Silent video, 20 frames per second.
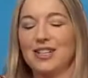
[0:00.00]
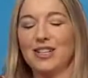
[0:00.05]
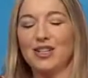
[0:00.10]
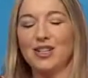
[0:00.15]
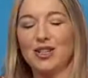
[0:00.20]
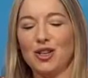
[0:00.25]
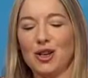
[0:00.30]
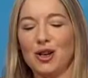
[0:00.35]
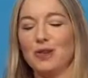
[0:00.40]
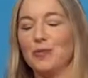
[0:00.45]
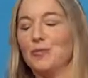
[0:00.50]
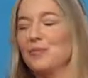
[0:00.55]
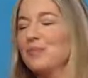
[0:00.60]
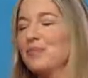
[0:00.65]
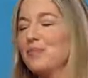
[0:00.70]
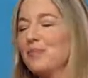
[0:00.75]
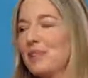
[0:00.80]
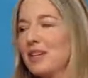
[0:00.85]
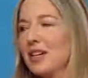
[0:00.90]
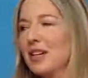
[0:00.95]
So,
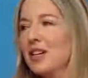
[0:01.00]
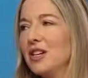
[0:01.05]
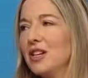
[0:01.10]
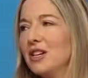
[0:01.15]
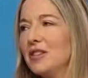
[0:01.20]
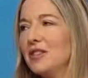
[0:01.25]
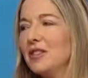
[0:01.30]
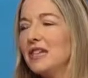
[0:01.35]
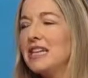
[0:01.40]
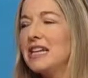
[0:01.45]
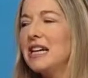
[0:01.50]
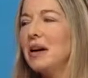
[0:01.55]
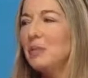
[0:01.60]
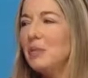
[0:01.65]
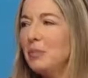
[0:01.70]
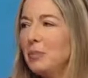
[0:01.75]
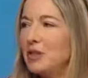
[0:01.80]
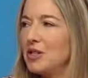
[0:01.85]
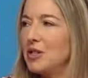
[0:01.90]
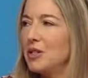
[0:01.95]
the
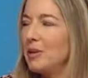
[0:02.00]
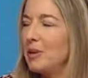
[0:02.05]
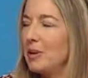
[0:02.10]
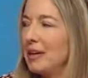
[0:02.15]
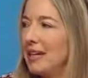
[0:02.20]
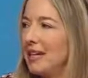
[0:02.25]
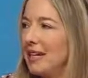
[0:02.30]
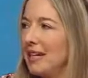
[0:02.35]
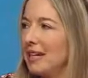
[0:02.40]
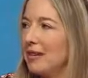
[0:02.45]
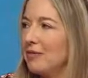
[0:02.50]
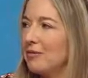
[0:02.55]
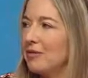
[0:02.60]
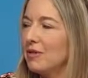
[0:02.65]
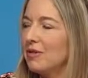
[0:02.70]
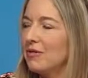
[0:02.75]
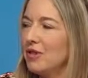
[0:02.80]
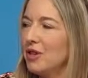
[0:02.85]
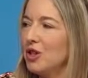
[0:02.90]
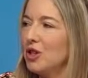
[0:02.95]
numbers at the beginning
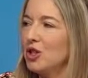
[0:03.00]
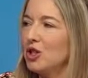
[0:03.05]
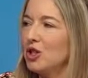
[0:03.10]
refer